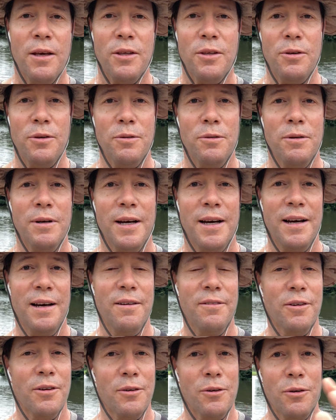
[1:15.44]
You
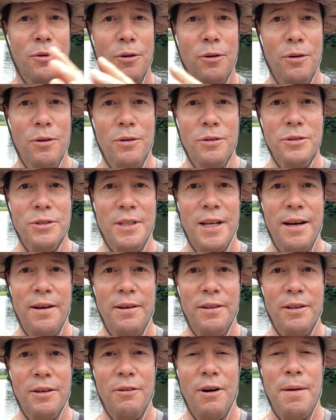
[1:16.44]
have corals down
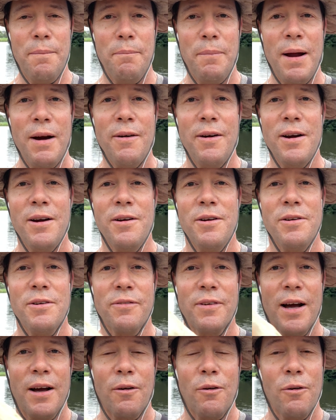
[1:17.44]
at the Great Barrier,
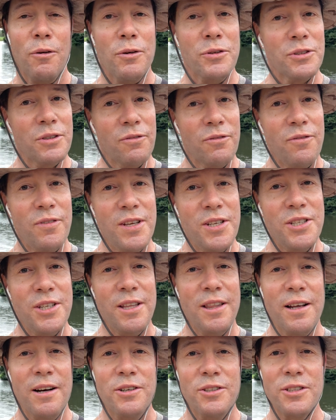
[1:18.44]
you've got corals in Fiji
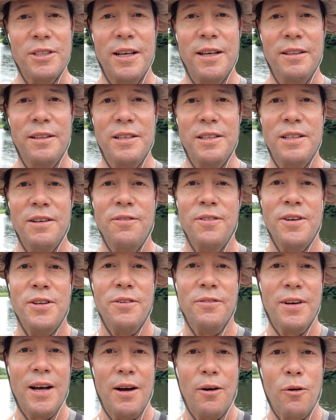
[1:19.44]
that are slightly different,
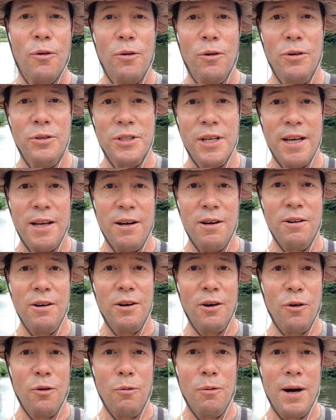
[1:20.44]
you've got corals here
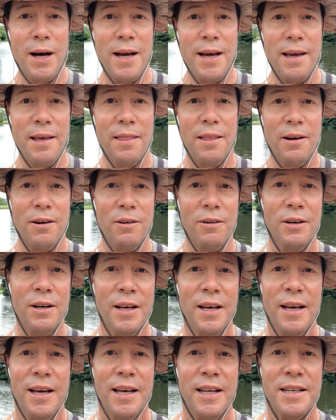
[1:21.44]
in Hawaii that are
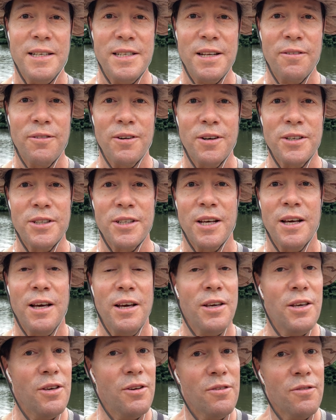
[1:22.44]
different,
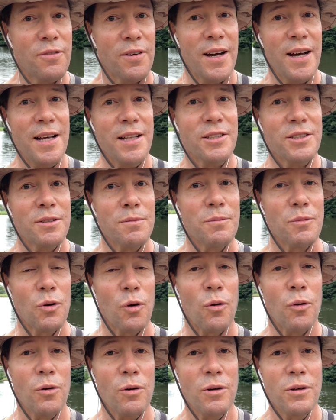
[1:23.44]
you've got some
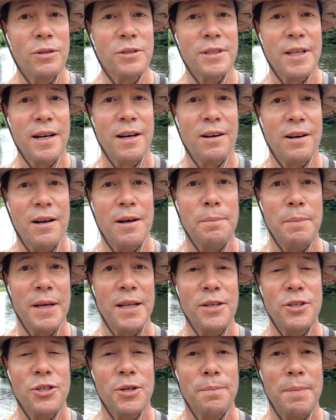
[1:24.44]
corals that are up
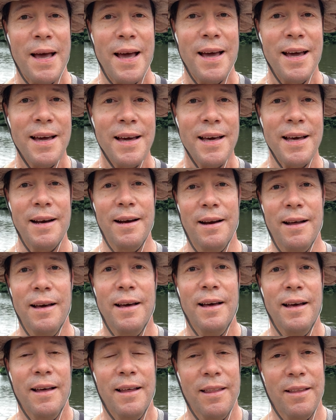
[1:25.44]
in Japan.
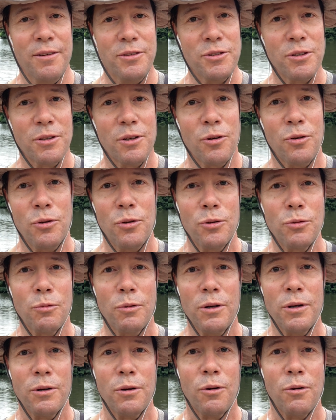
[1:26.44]
Those are cold
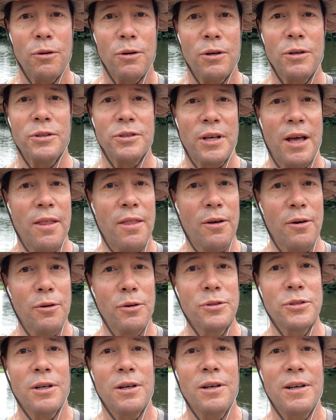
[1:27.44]
water corals.
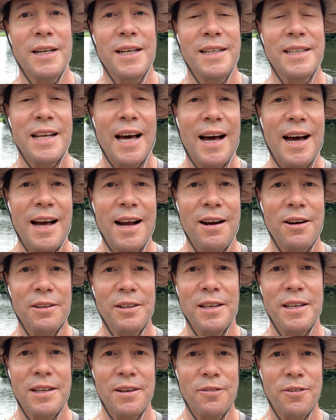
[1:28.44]
Those are
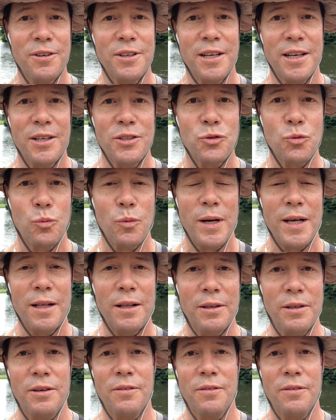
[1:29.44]
entirely different as well.